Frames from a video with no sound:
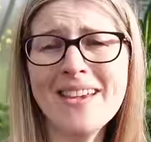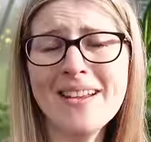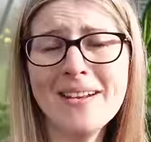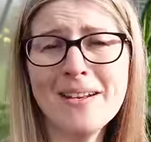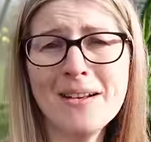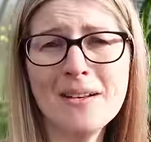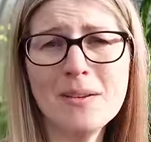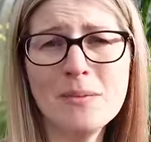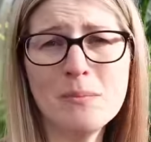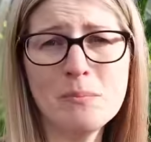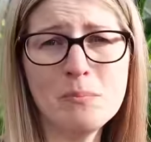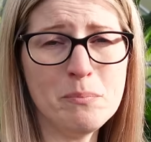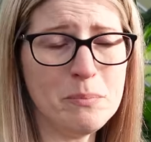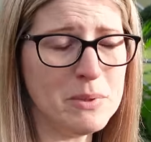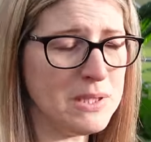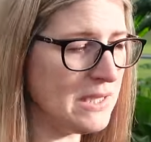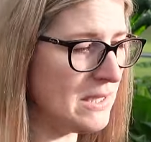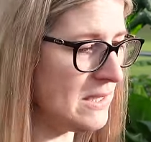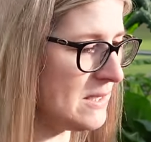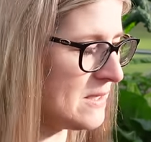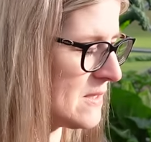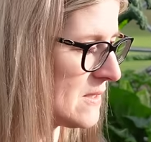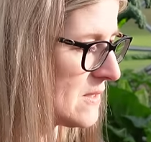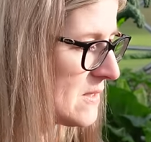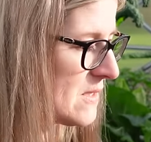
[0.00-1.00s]
then
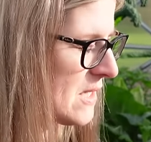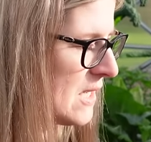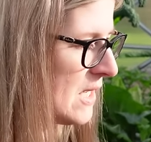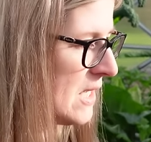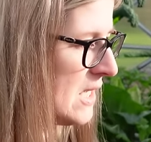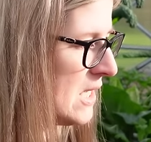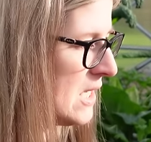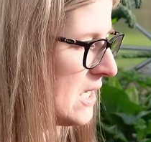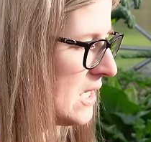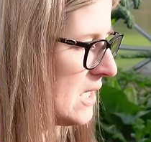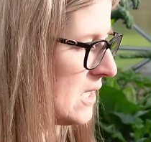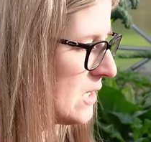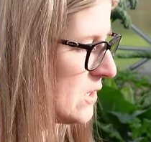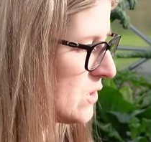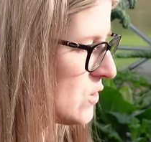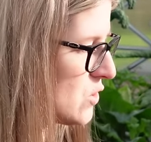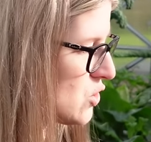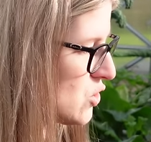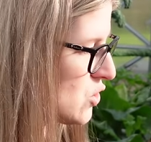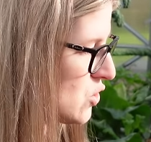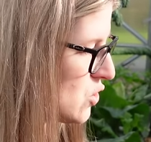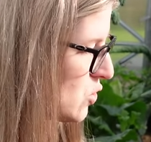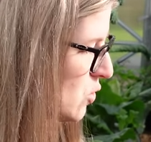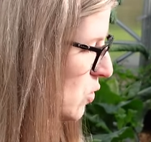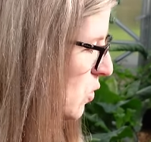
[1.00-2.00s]
beans
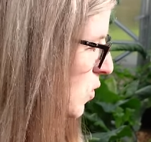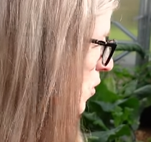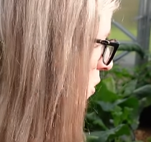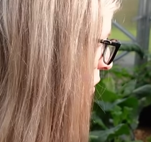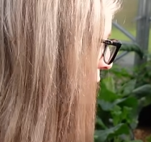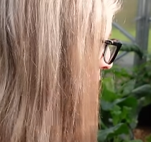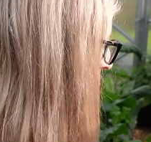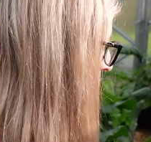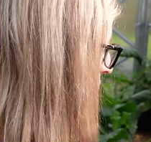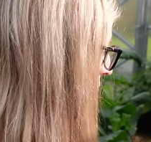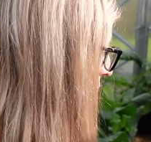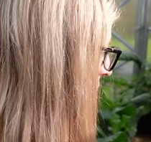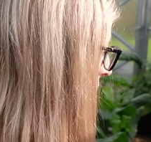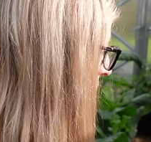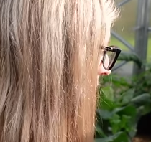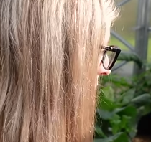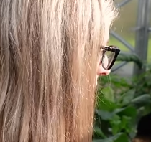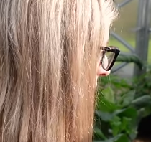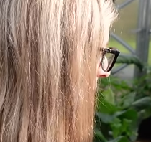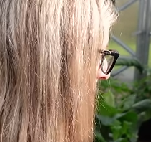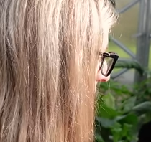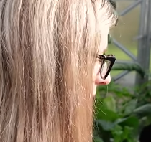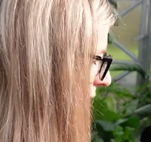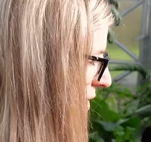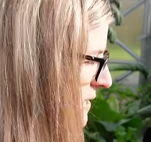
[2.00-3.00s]
so
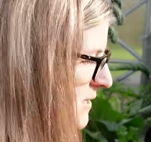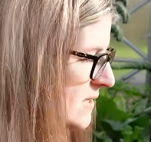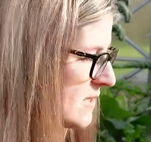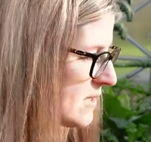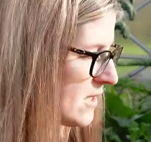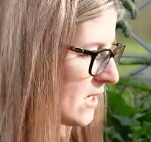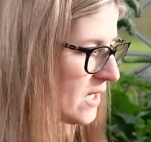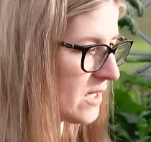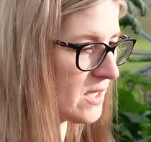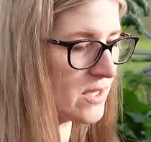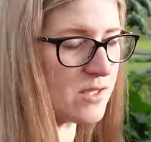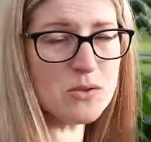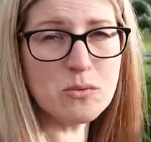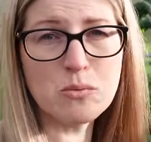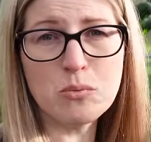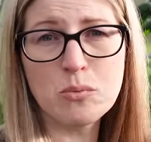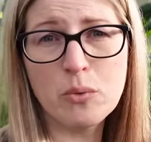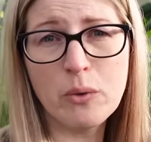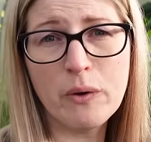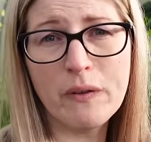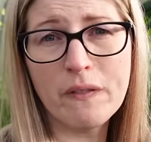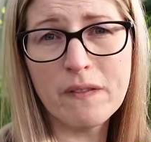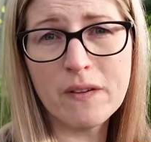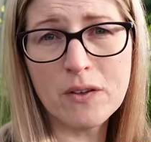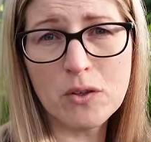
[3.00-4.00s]
let's start
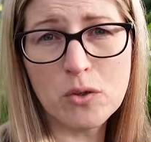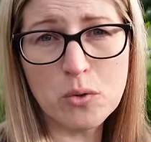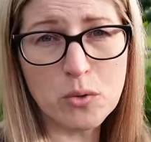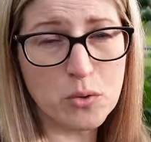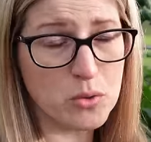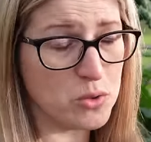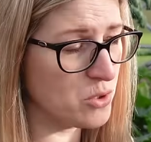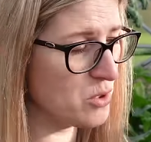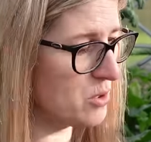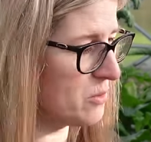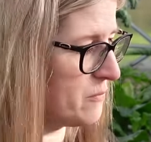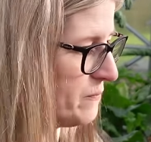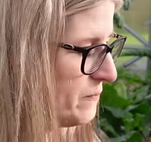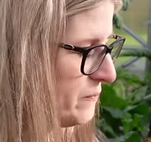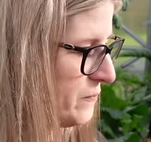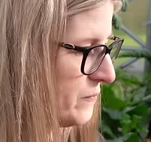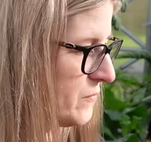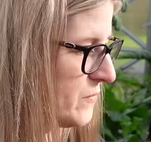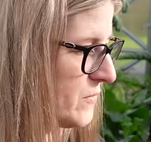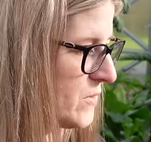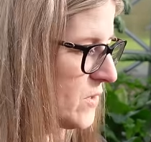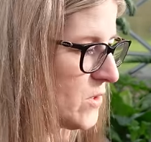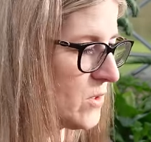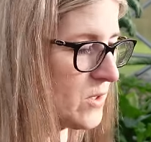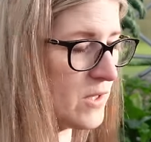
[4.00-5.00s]
with the good
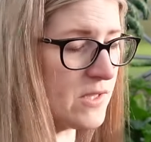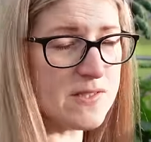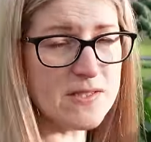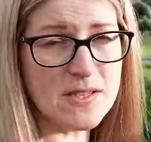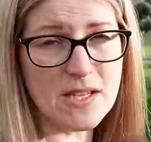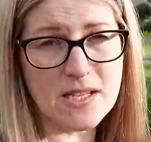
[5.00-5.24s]
so because